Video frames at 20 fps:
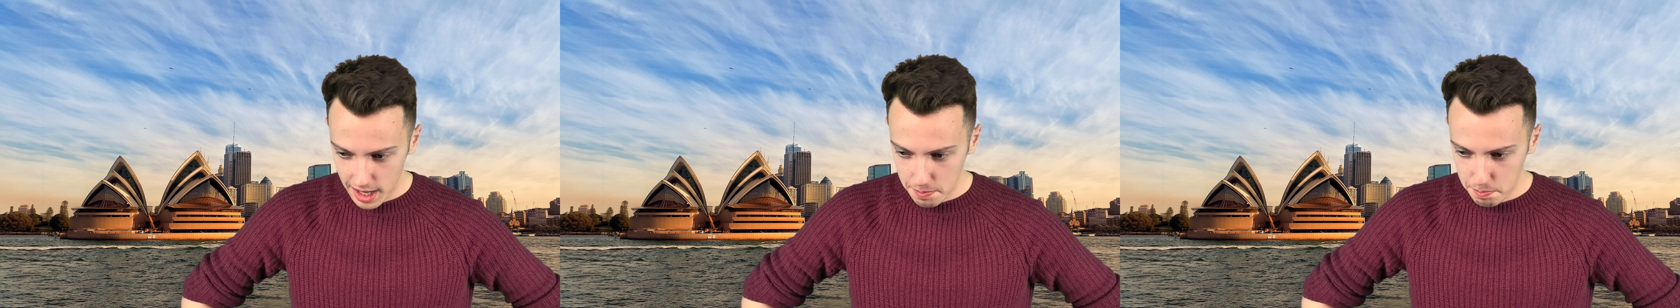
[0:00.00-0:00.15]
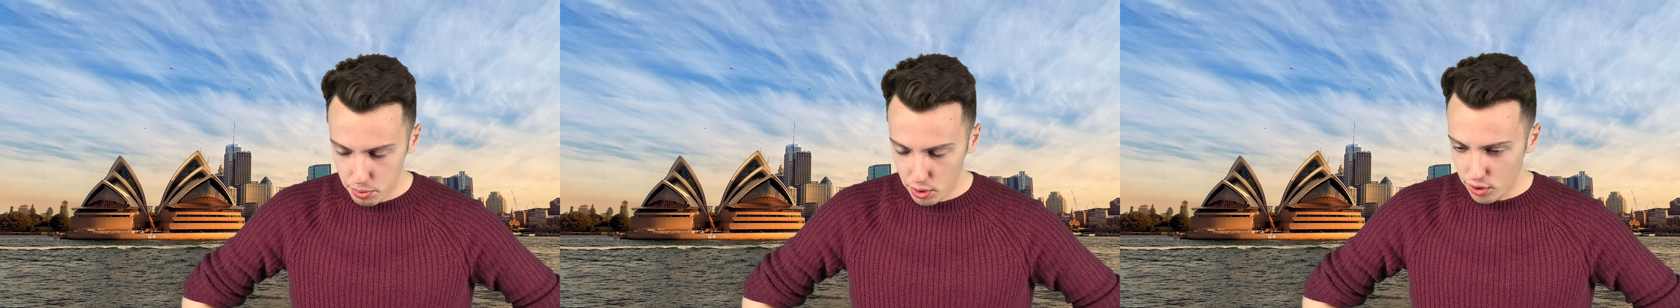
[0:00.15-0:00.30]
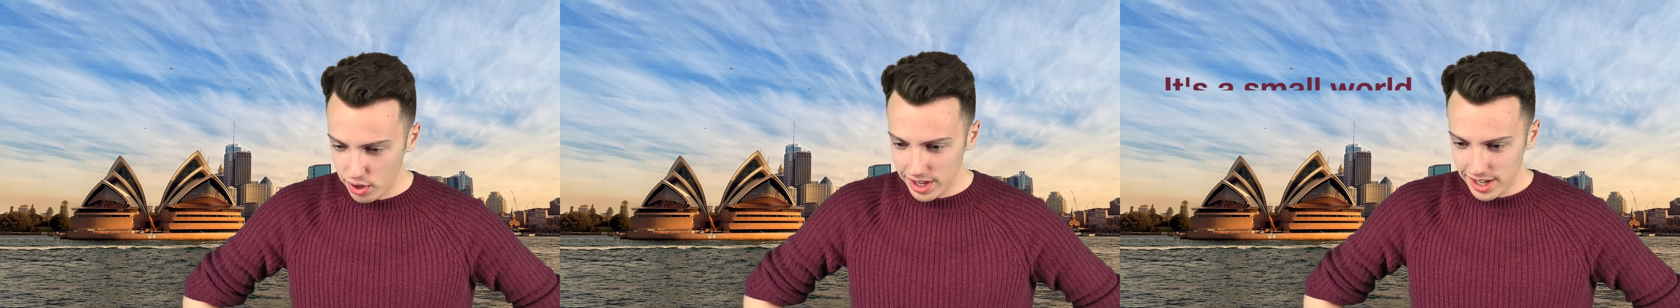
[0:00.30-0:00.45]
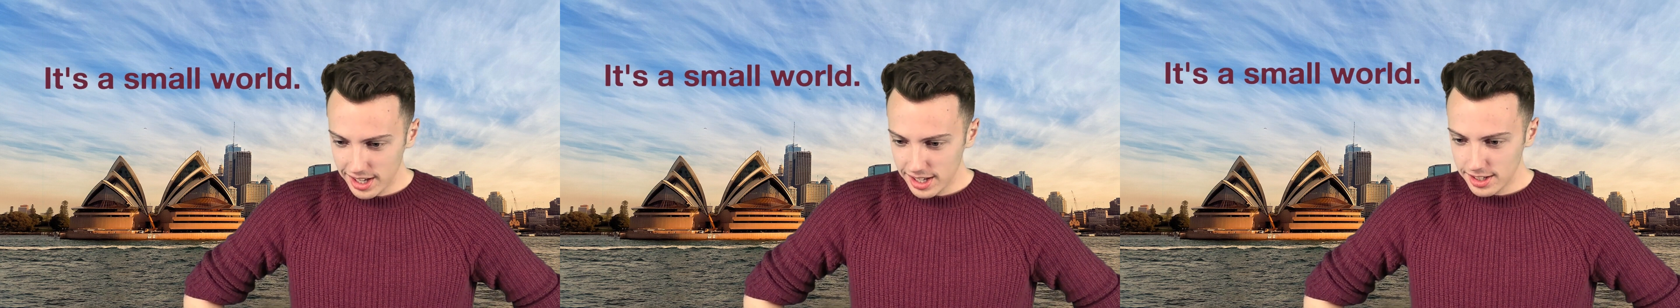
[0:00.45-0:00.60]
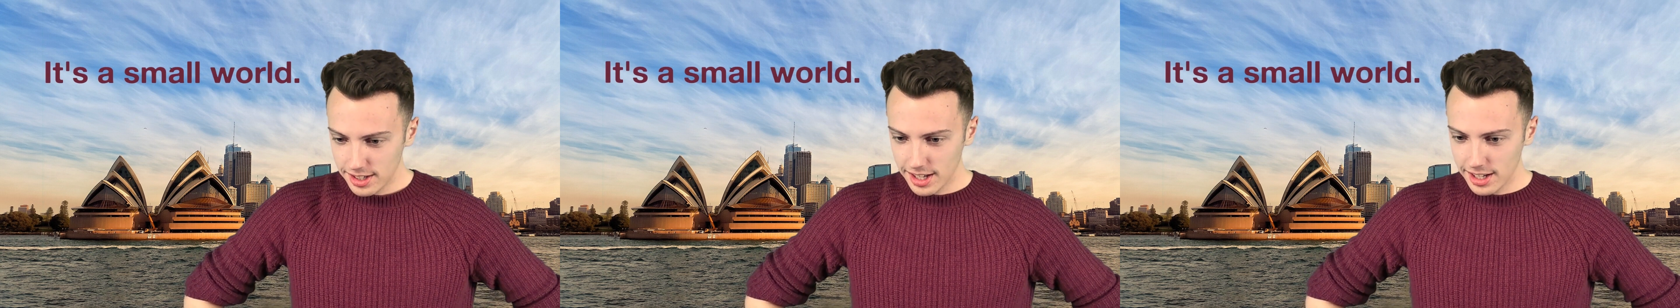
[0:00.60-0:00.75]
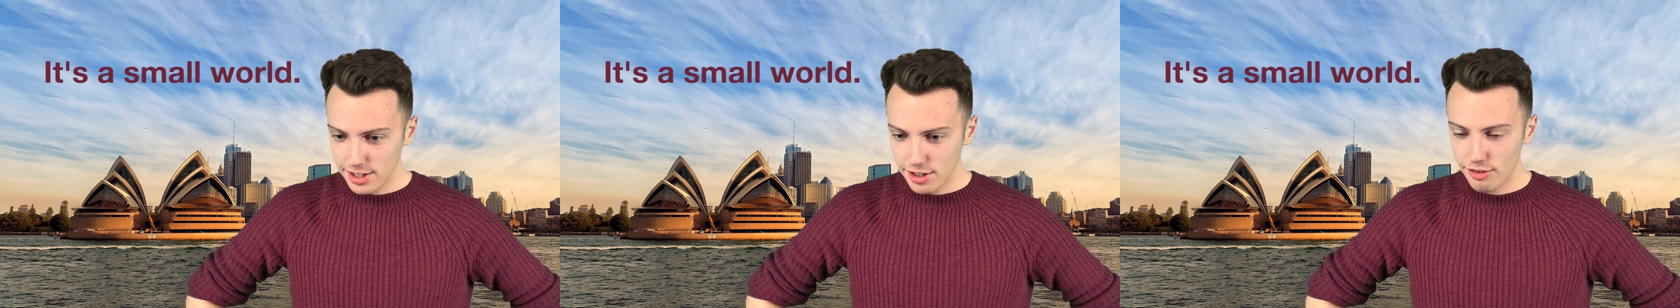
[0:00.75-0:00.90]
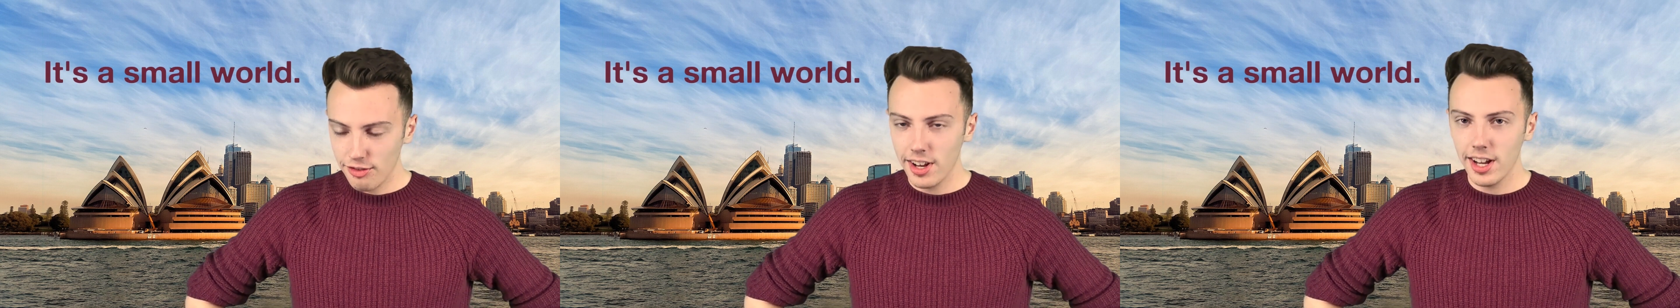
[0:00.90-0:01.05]
But
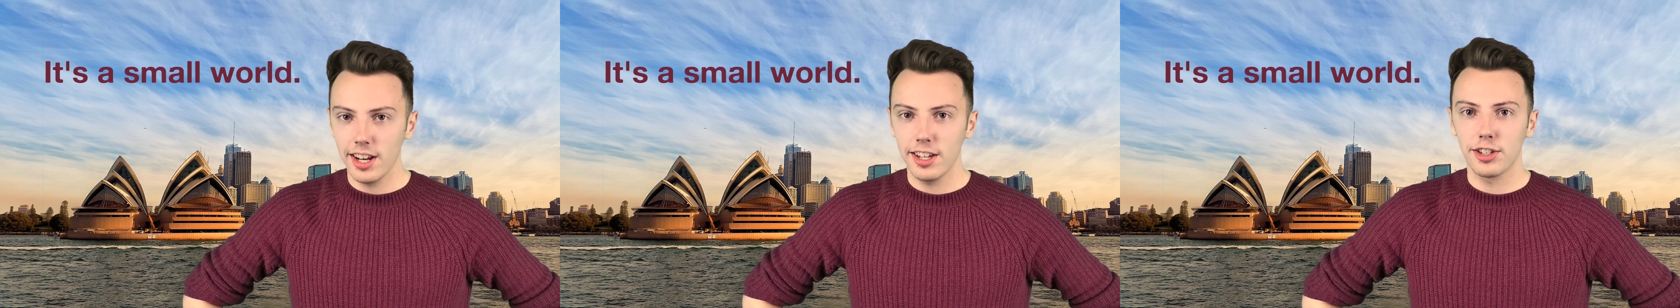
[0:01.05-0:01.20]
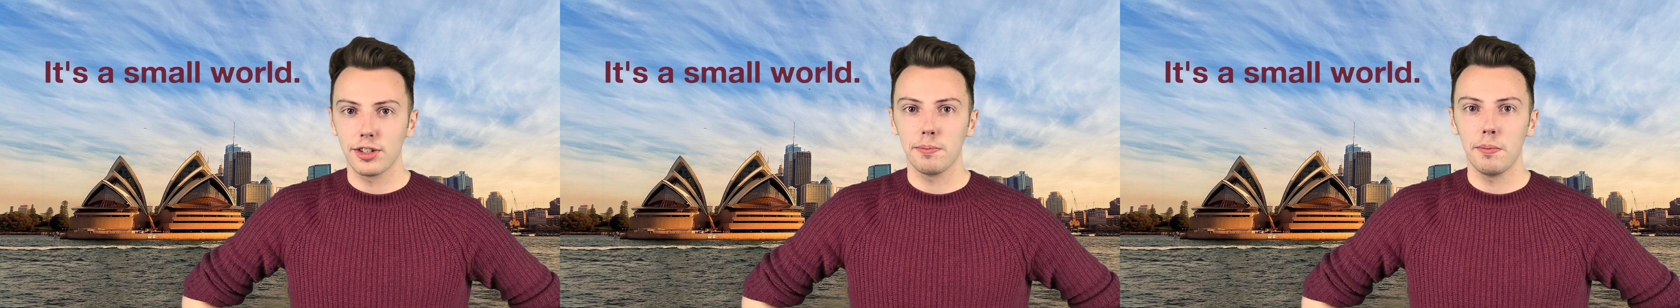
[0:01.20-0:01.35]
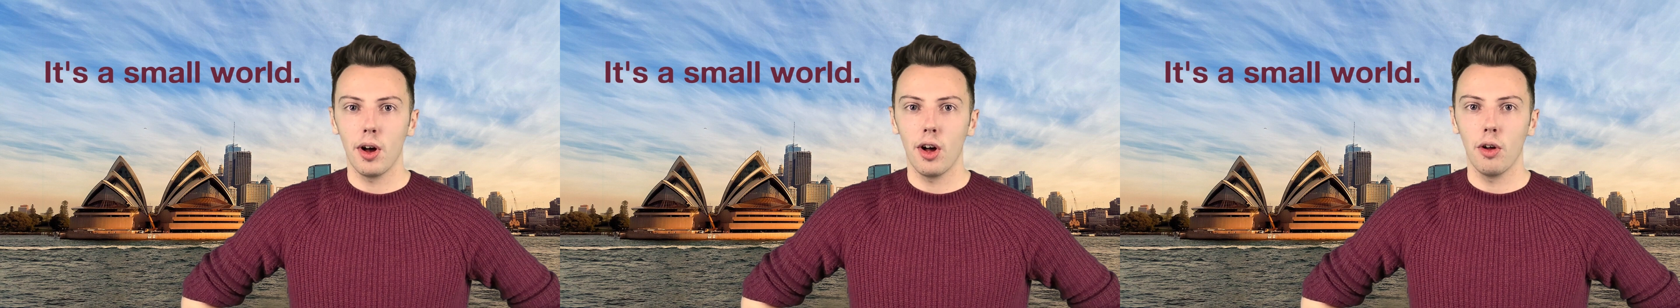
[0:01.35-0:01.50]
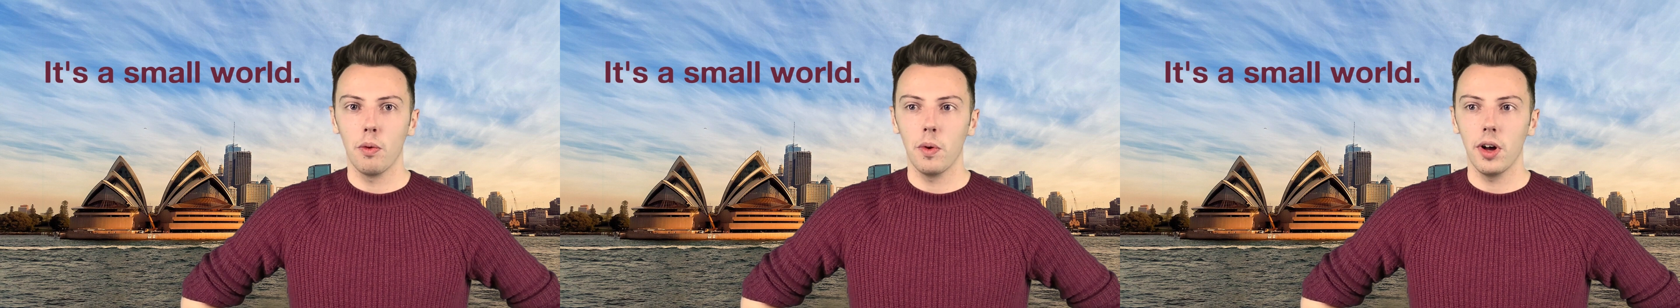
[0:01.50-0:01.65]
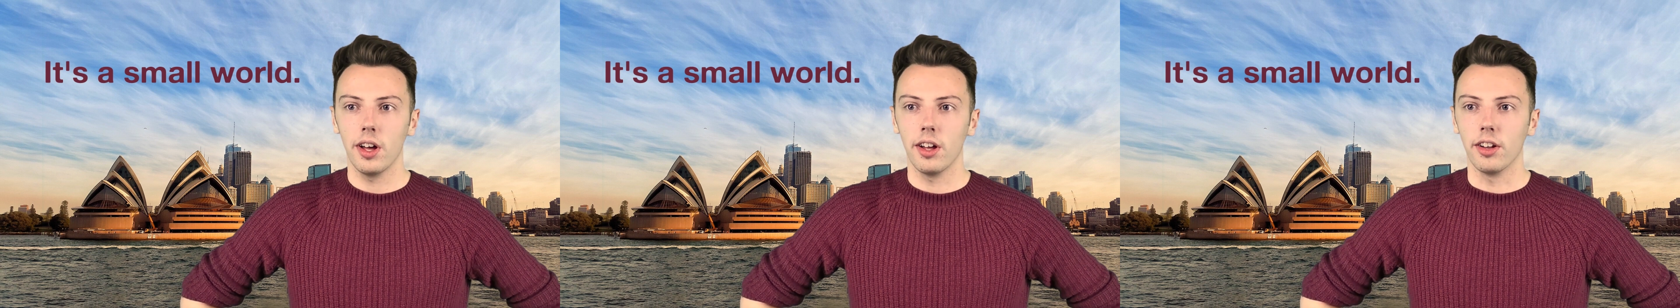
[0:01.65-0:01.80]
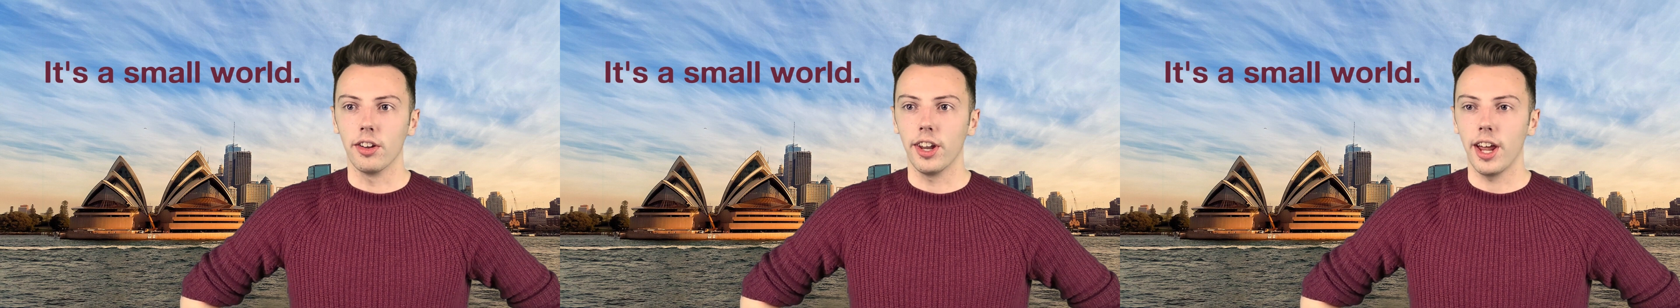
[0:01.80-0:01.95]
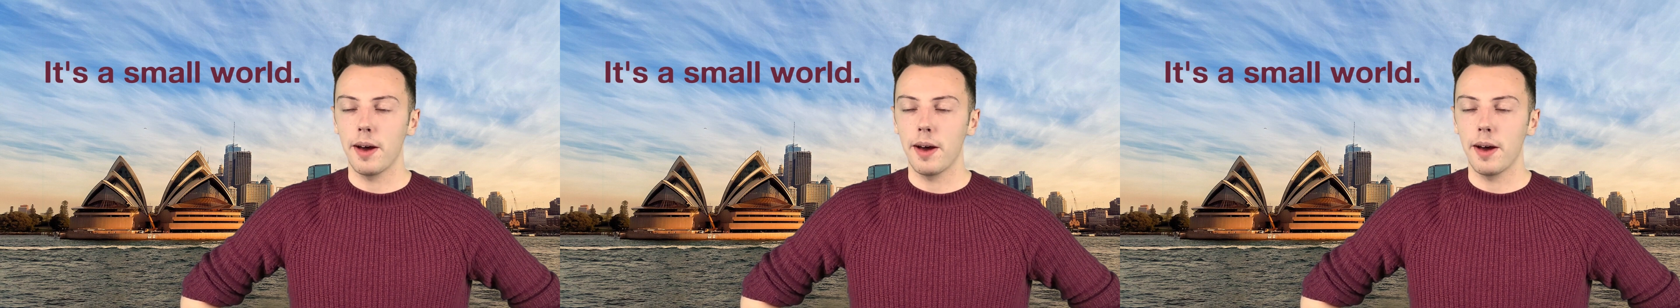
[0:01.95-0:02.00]
it's a really small world.